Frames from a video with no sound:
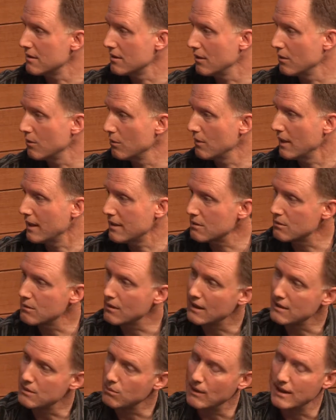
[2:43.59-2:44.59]
So
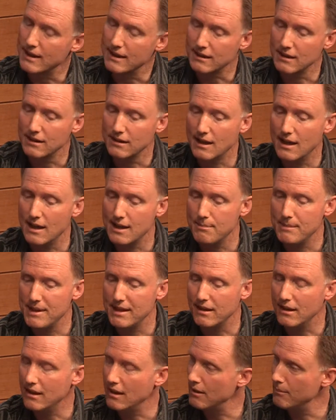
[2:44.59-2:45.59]
that's why it can kind of
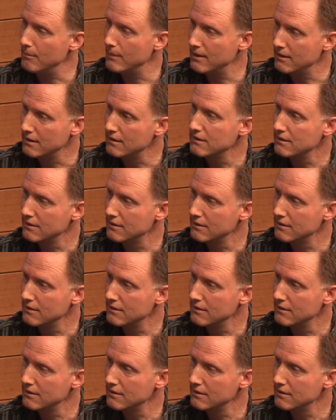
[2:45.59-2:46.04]
be the hub.